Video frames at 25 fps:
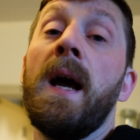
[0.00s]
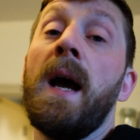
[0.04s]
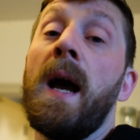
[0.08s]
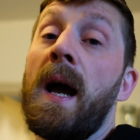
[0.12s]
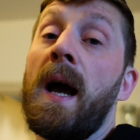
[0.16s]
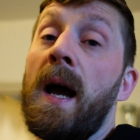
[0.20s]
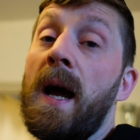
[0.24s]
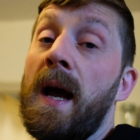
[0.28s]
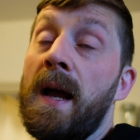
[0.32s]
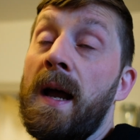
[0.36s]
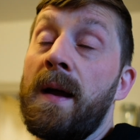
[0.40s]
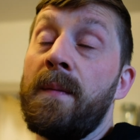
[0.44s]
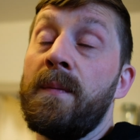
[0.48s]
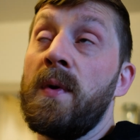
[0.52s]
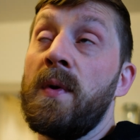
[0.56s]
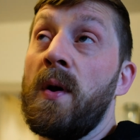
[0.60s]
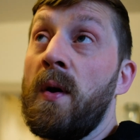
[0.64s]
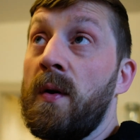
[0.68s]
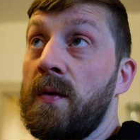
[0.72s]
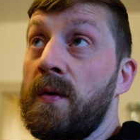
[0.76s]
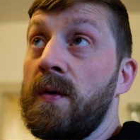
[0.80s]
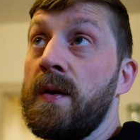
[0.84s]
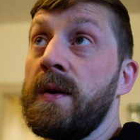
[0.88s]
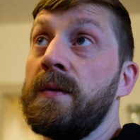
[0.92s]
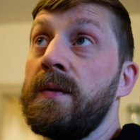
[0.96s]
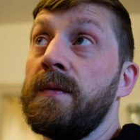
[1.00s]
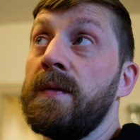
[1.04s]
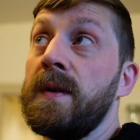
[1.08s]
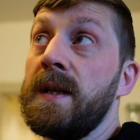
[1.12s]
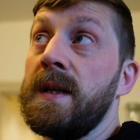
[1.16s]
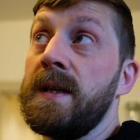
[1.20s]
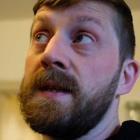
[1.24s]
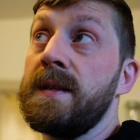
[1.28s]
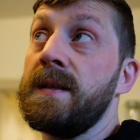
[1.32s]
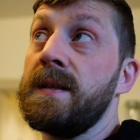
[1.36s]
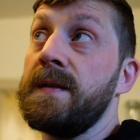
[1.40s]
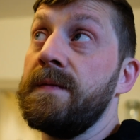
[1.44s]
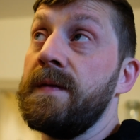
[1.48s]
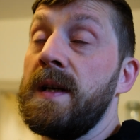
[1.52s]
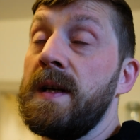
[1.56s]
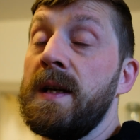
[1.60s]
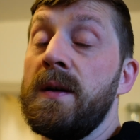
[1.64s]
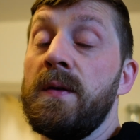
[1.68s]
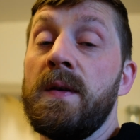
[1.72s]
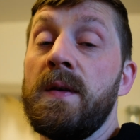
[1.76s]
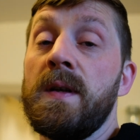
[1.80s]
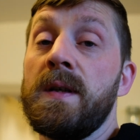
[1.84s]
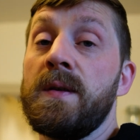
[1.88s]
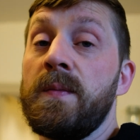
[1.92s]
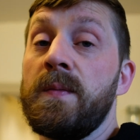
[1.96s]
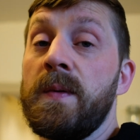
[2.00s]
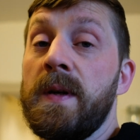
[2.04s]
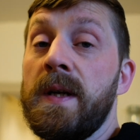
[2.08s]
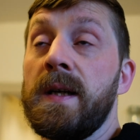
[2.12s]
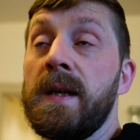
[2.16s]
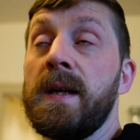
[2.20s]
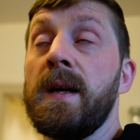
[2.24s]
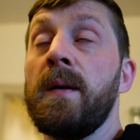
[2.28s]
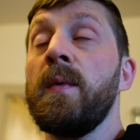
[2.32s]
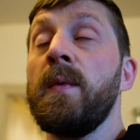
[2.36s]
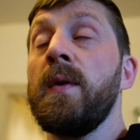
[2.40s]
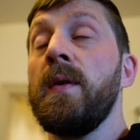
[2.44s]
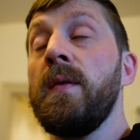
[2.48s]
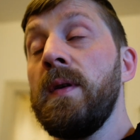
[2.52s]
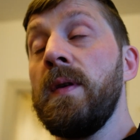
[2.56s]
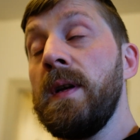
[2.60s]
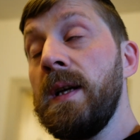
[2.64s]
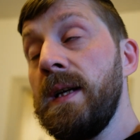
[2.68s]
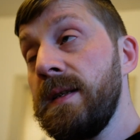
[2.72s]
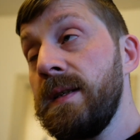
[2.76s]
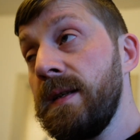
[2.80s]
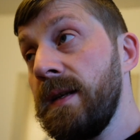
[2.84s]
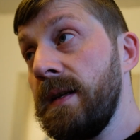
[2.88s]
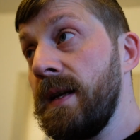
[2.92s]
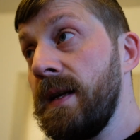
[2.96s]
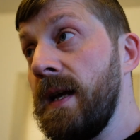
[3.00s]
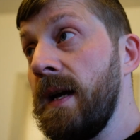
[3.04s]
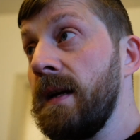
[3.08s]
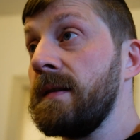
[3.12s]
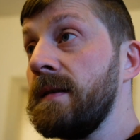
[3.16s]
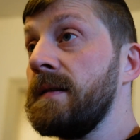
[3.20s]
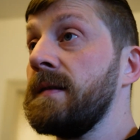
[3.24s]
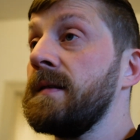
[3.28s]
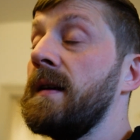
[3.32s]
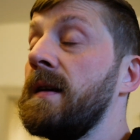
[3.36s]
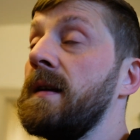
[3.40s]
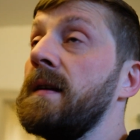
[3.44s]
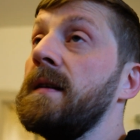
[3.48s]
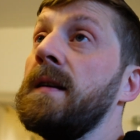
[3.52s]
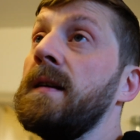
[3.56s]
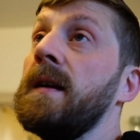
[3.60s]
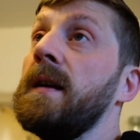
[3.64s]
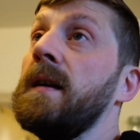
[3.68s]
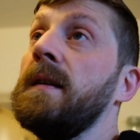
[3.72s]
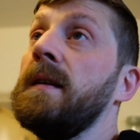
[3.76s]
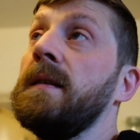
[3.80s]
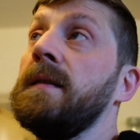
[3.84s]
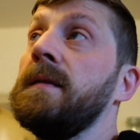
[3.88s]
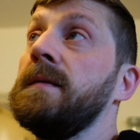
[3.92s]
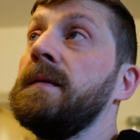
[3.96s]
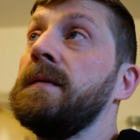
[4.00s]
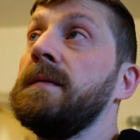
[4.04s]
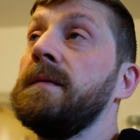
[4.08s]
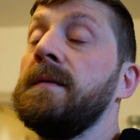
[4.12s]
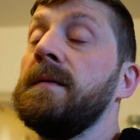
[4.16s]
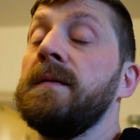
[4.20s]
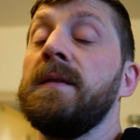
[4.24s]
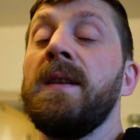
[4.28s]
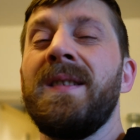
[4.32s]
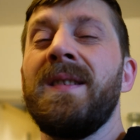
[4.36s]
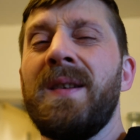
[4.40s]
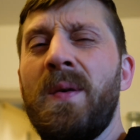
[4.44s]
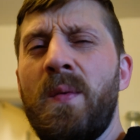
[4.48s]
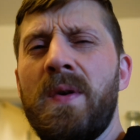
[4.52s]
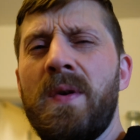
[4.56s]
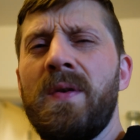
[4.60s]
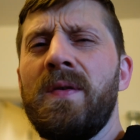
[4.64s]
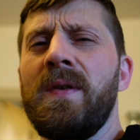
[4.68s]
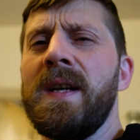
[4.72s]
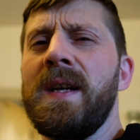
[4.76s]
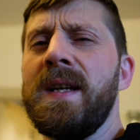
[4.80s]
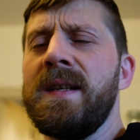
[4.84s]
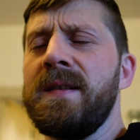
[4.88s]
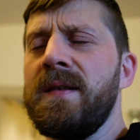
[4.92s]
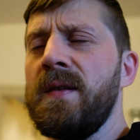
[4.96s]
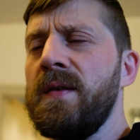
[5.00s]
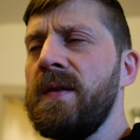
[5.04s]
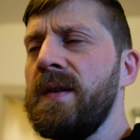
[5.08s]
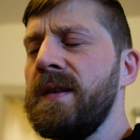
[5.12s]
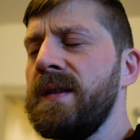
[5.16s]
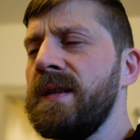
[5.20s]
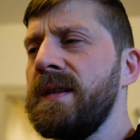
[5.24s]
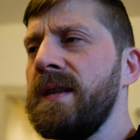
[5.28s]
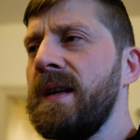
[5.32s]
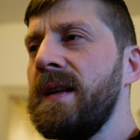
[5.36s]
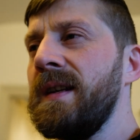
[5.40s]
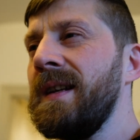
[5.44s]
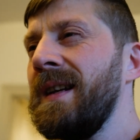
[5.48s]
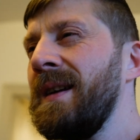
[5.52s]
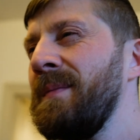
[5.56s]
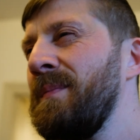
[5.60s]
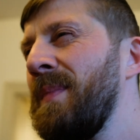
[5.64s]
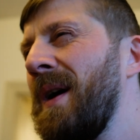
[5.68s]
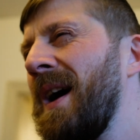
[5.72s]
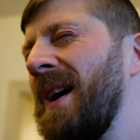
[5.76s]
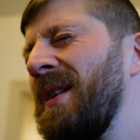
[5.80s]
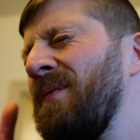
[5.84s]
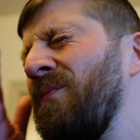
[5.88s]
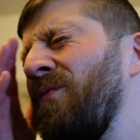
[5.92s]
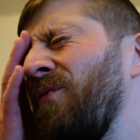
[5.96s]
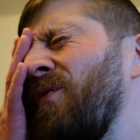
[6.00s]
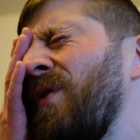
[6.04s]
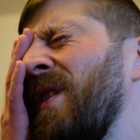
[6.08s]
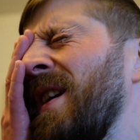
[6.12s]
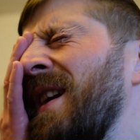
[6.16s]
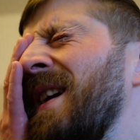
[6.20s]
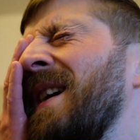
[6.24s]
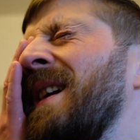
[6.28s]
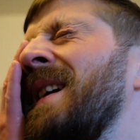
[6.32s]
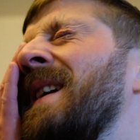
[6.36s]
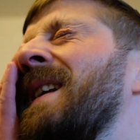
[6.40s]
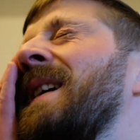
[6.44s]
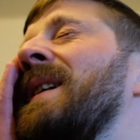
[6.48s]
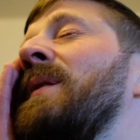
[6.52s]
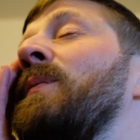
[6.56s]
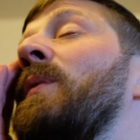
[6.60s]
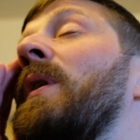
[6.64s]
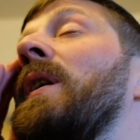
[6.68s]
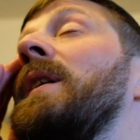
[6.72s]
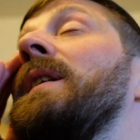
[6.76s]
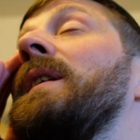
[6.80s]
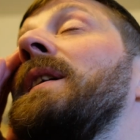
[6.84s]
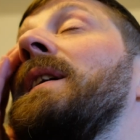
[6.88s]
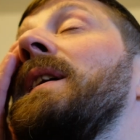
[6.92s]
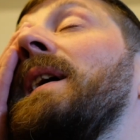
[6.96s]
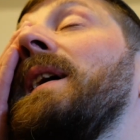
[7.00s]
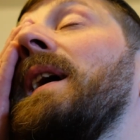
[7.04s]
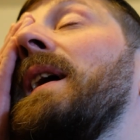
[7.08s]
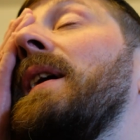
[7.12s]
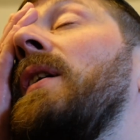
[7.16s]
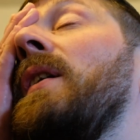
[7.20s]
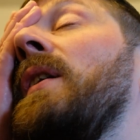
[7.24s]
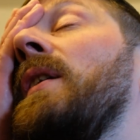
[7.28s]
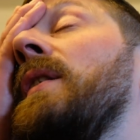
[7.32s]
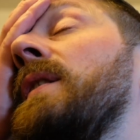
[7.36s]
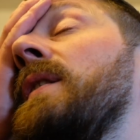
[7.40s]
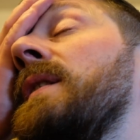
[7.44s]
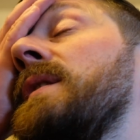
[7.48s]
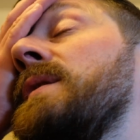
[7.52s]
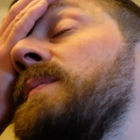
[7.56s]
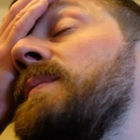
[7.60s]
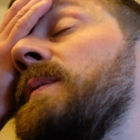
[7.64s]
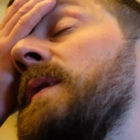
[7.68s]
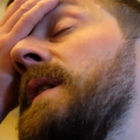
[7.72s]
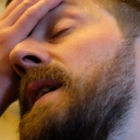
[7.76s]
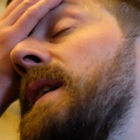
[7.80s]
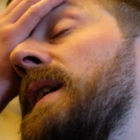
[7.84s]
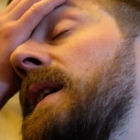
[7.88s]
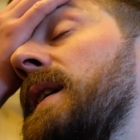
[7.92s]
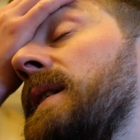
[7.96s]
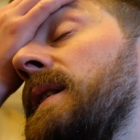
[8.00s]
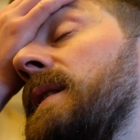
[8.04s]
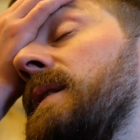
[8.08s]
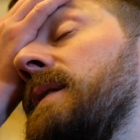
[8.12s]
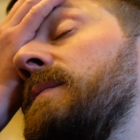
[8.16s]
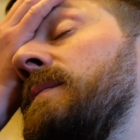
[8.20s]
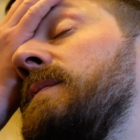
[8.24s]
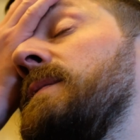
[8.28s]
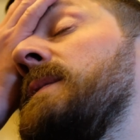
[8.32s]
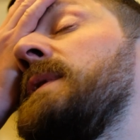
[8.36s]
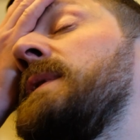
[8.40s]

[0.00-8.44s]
I'm not going to release the video this week. I'm going to release it next Sunday because I want to release it on a Sunday, but I really wanted to get out this weekend. I'm